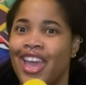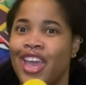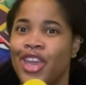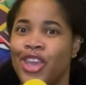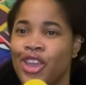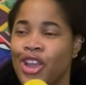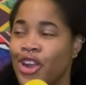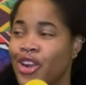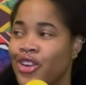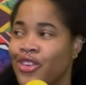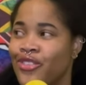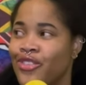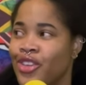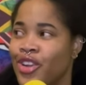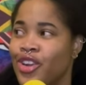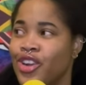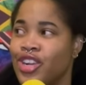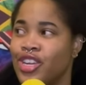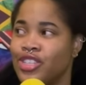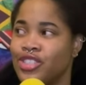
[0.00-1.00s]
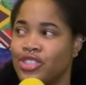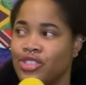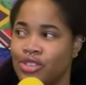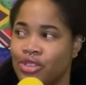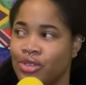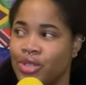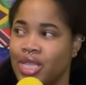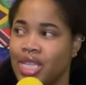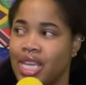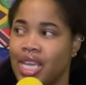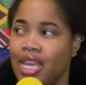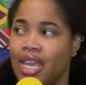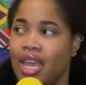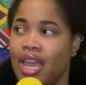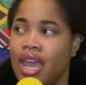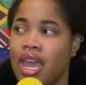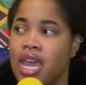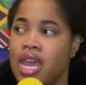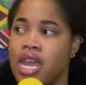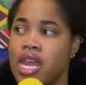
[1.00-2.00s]
you're you're controlling,
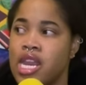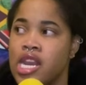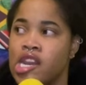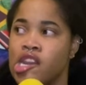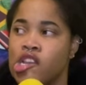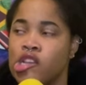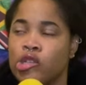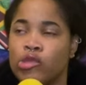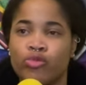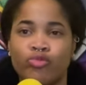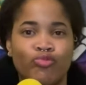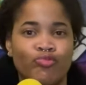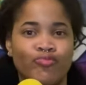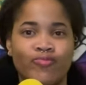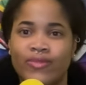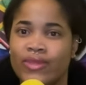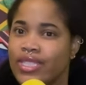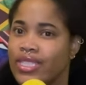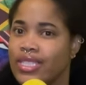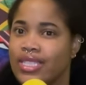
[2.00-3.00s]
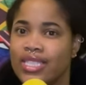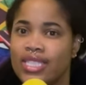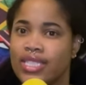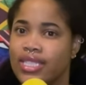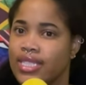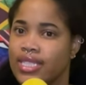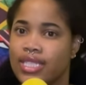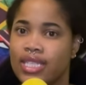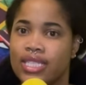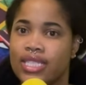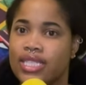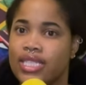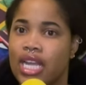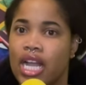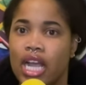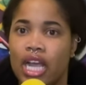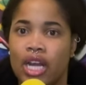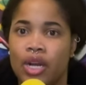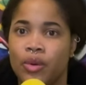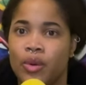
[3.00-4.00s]
and it's not
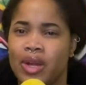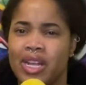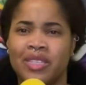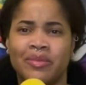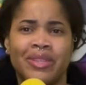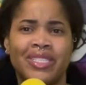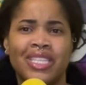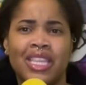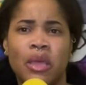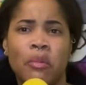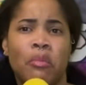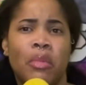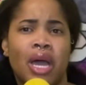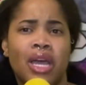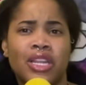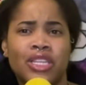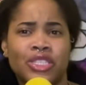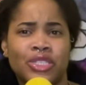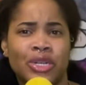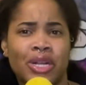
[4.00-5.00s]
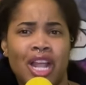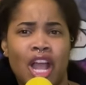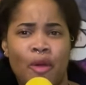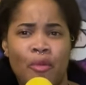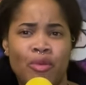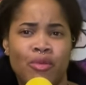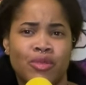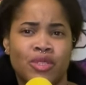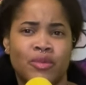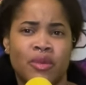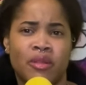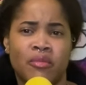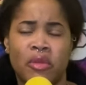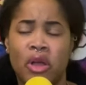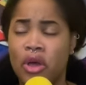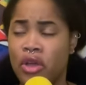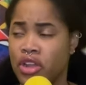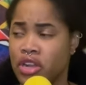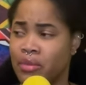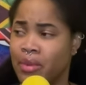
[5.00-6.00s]
gonna work. Especially monitoring how people spend.
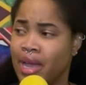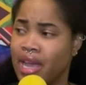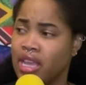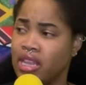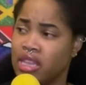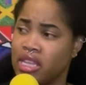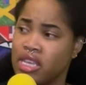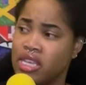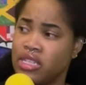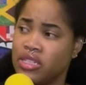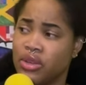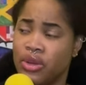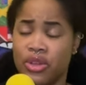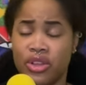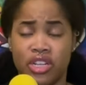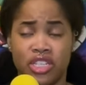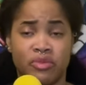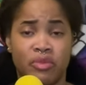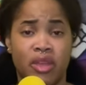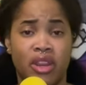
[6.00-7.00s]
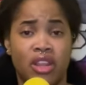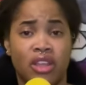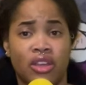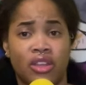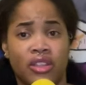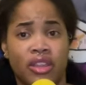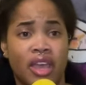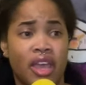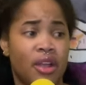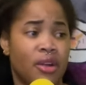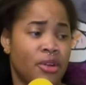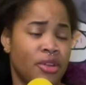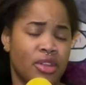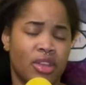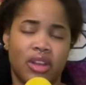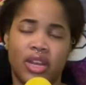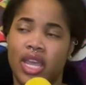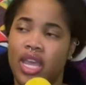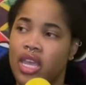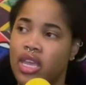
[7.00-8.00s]
Oh, you're buying this. Oh, you're spending on that. Or you
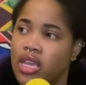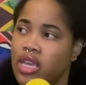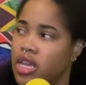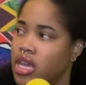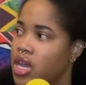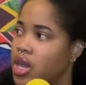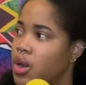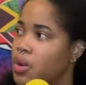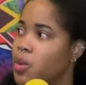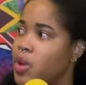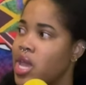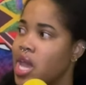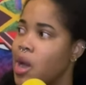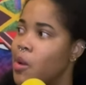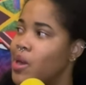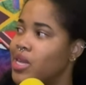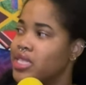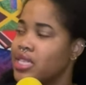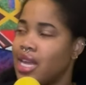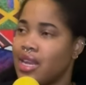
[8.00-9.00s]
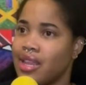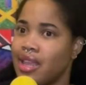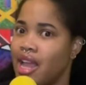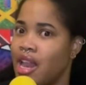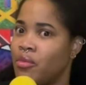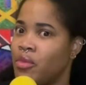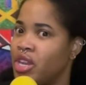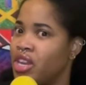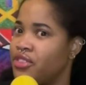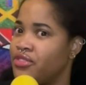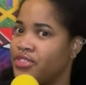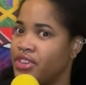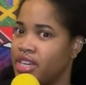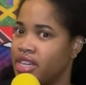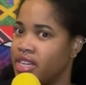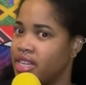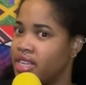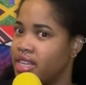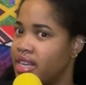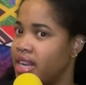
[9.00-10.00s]
like, well, yeah, watch at gal money
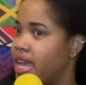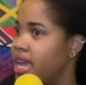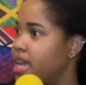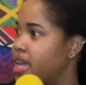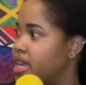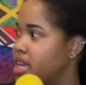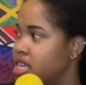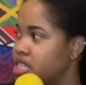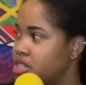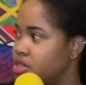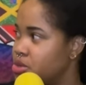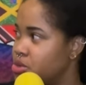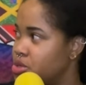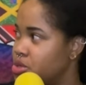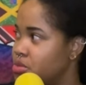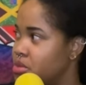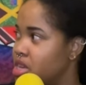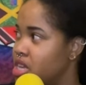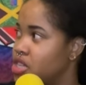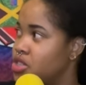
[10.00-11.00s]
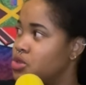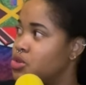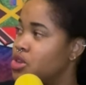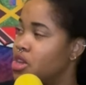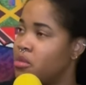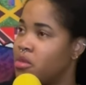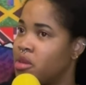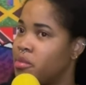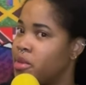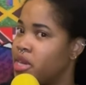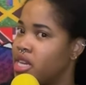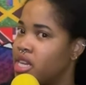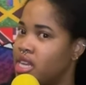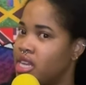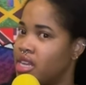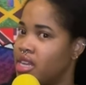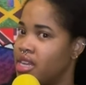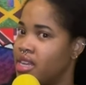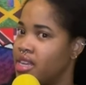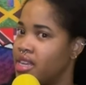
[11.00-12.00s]
for. Like, excuse me, is you give me the money?
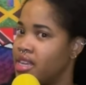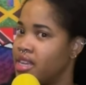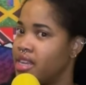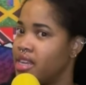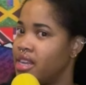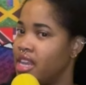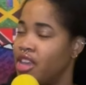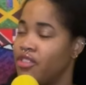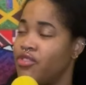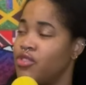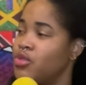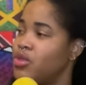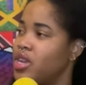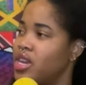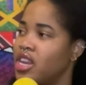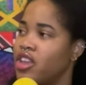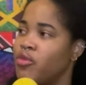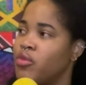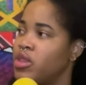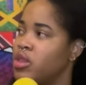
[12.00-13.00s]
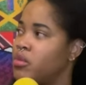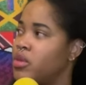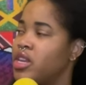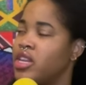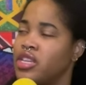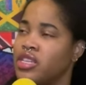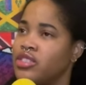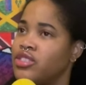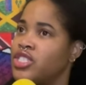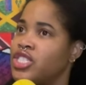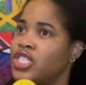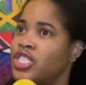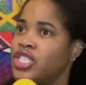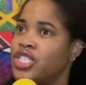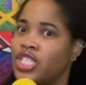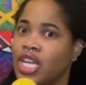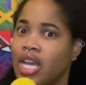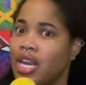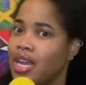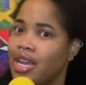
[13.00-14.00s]
If you didn't give me the money,
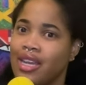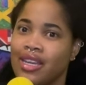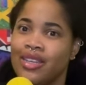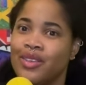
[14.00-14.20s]
shut up.